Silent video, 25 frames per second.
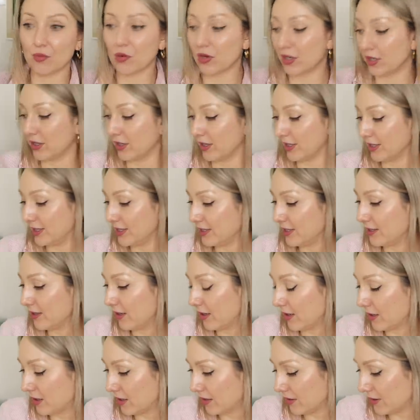
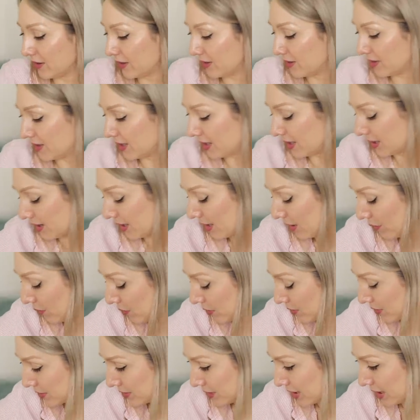£1.99 I think that
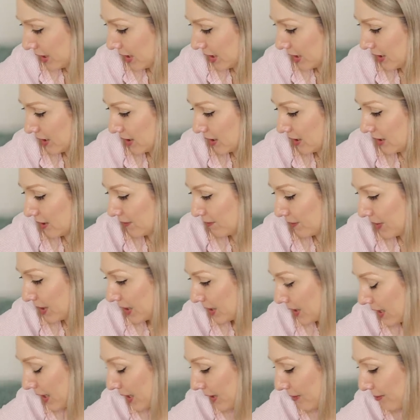was in
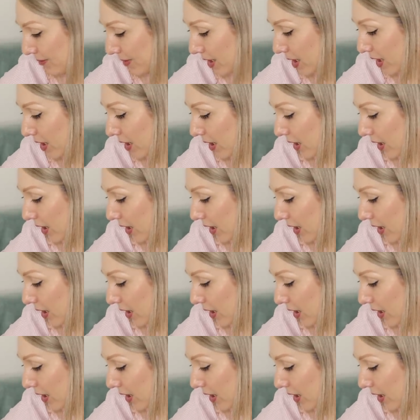B&M.